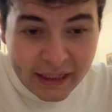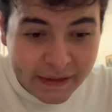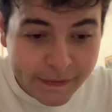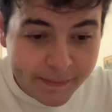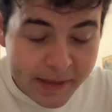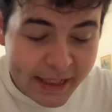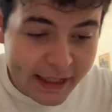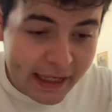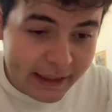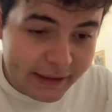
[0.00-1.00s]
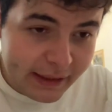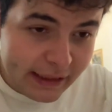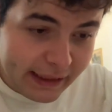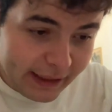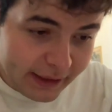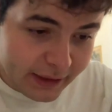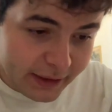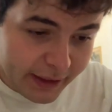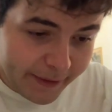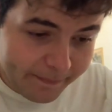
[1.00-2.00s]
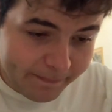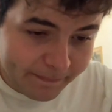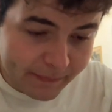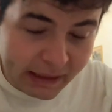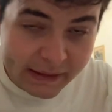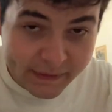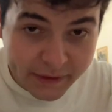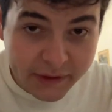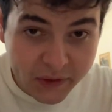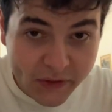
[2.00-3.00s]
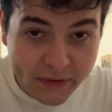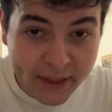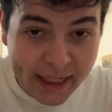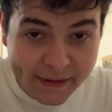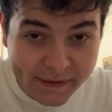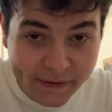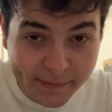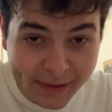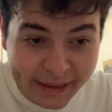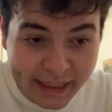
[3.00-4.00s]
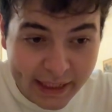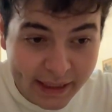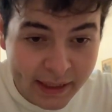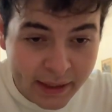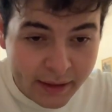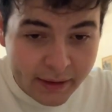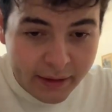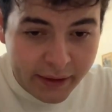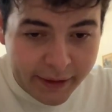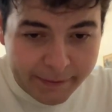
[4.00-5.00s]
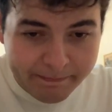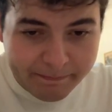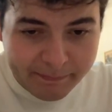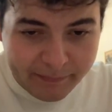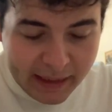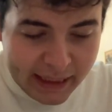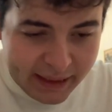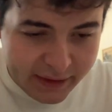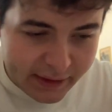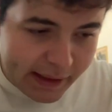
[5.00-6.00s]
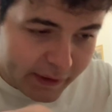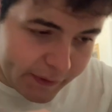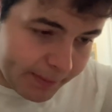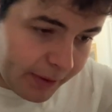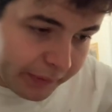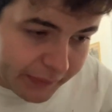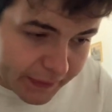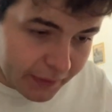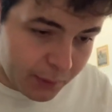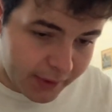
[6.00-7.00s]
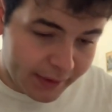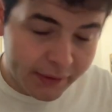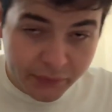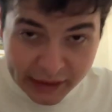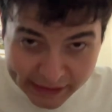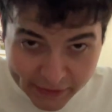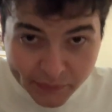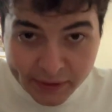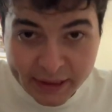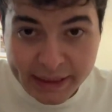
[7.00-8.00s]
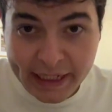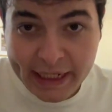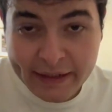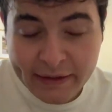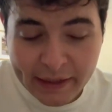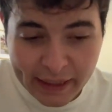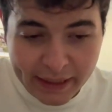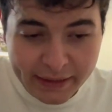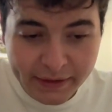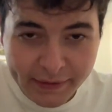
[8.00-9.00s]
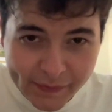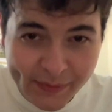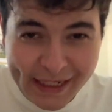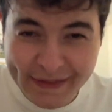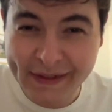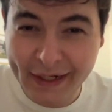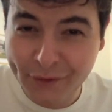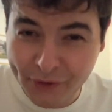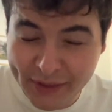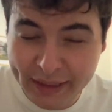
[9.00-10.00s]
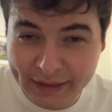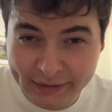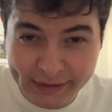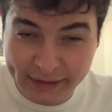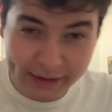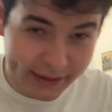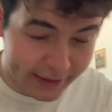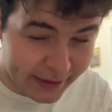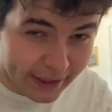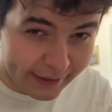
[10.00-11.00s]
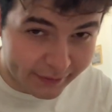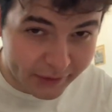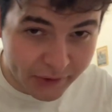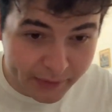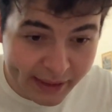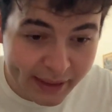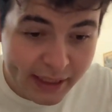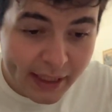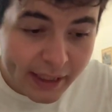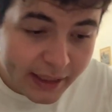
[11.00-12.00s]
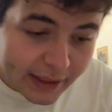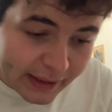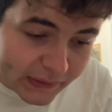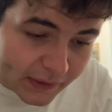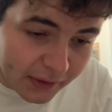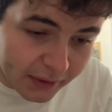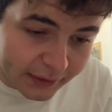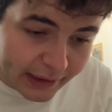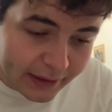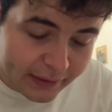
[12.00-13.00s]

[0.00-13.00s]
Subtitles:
it's me again, and it's good to see you guys this Monday. And I suppose we'll read this one today, and this one has an interesting little title to it. It's called